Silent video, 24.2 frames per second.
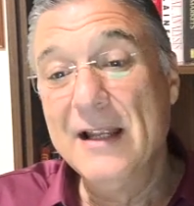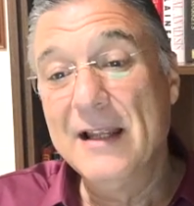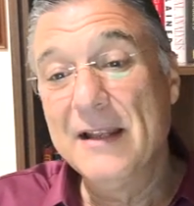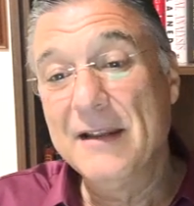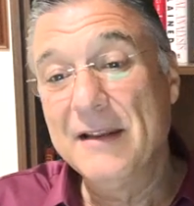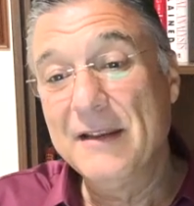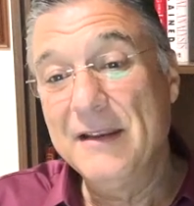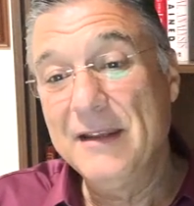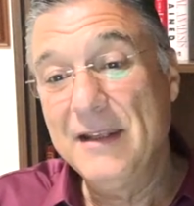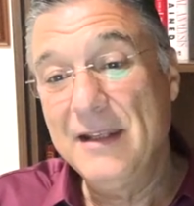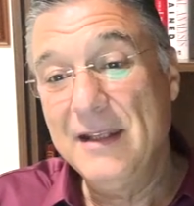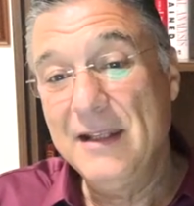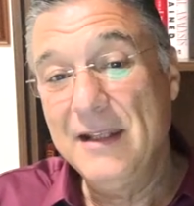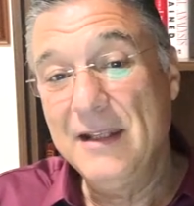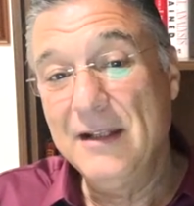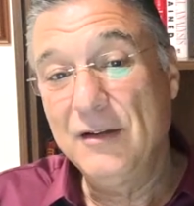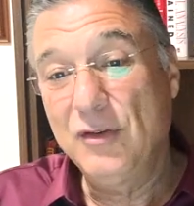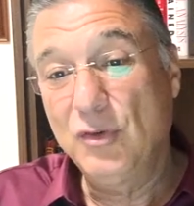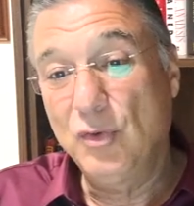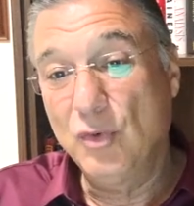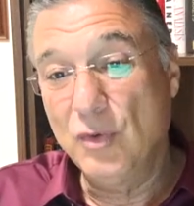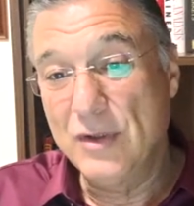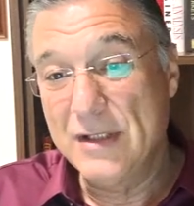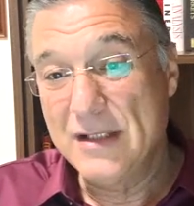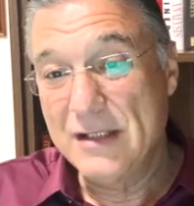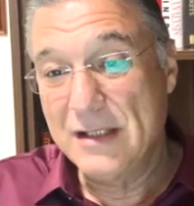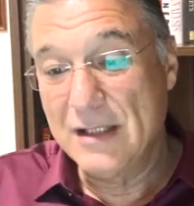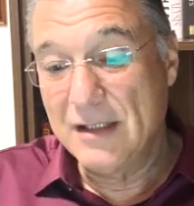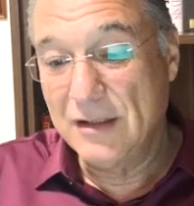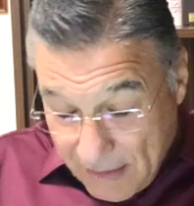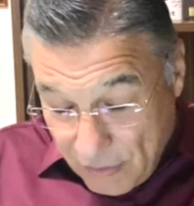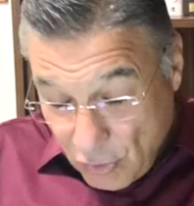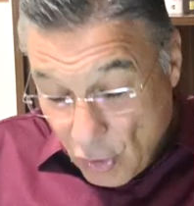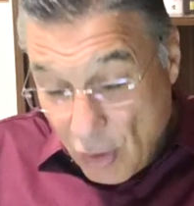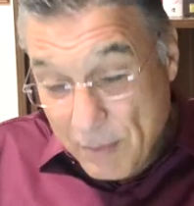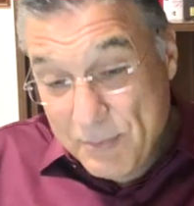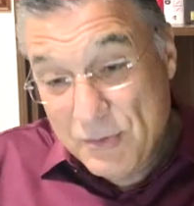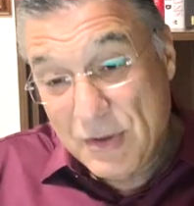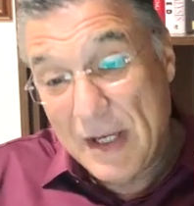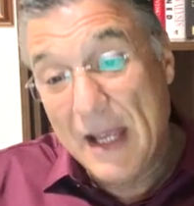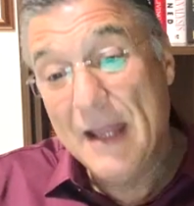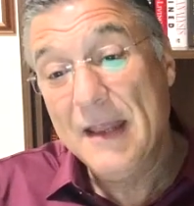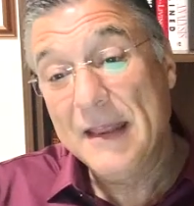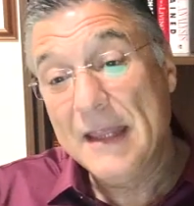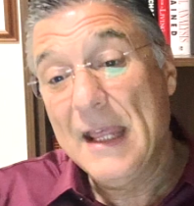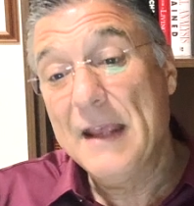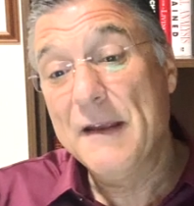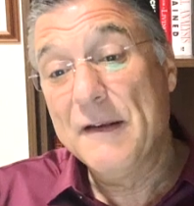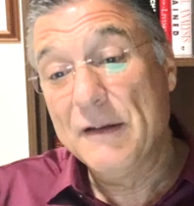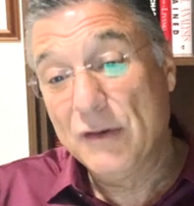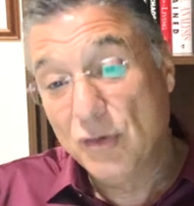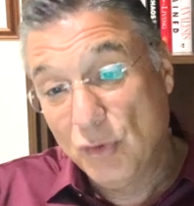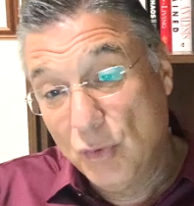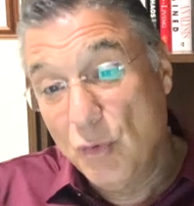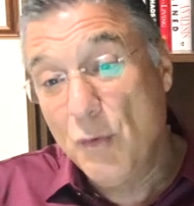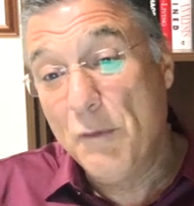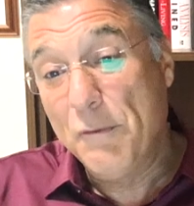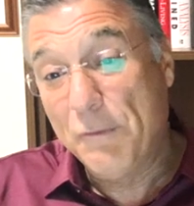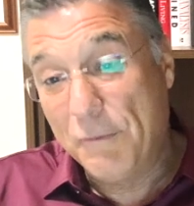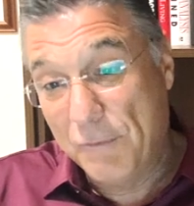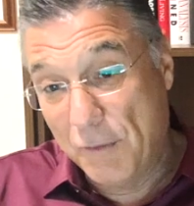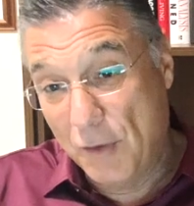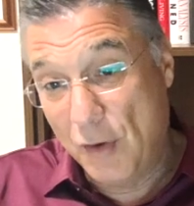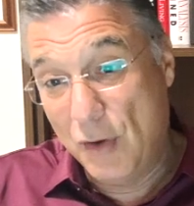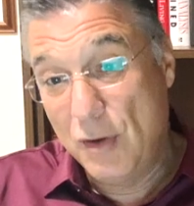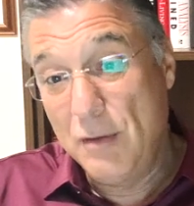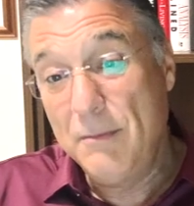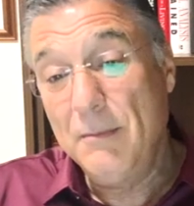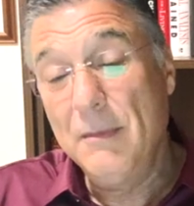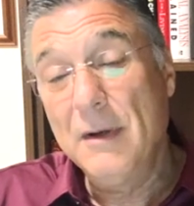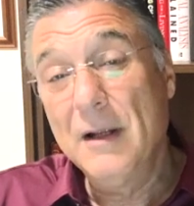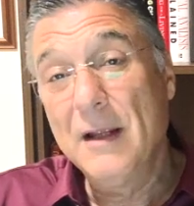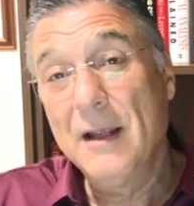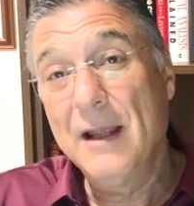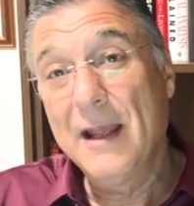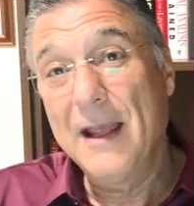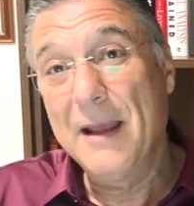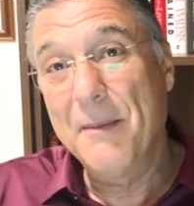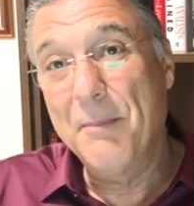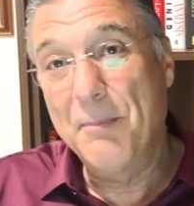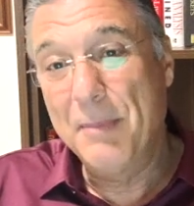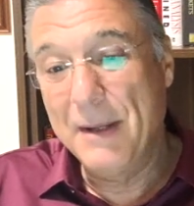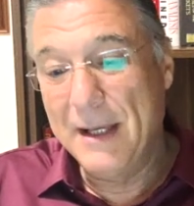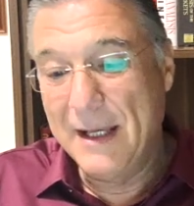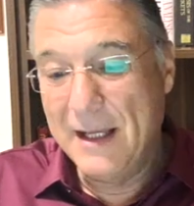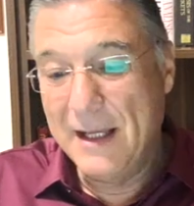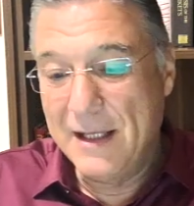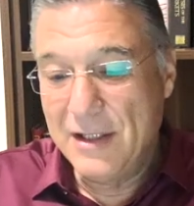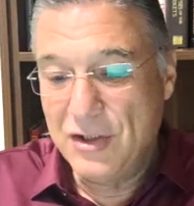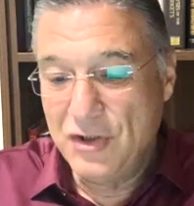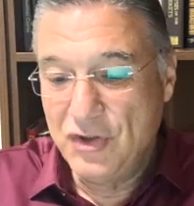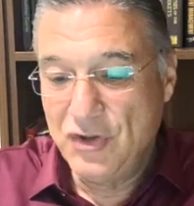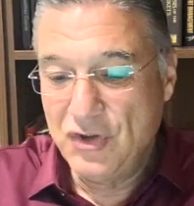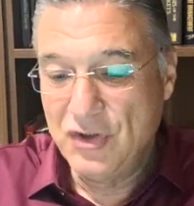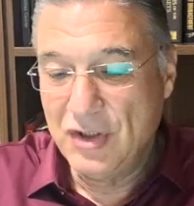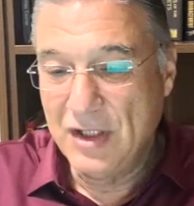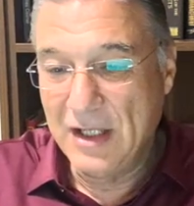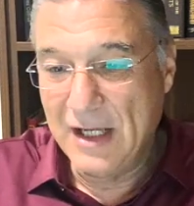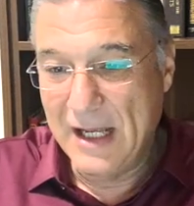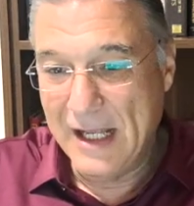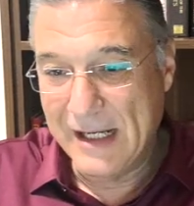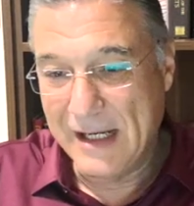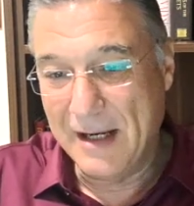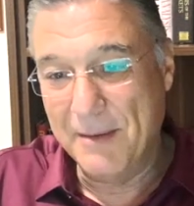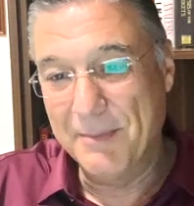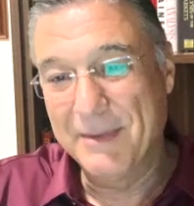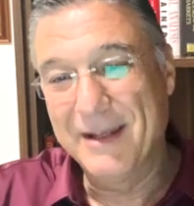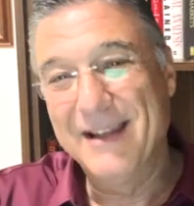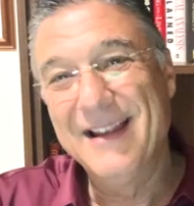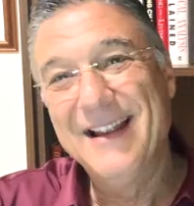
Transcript: the tweezer tops, and they do form a bearish harami.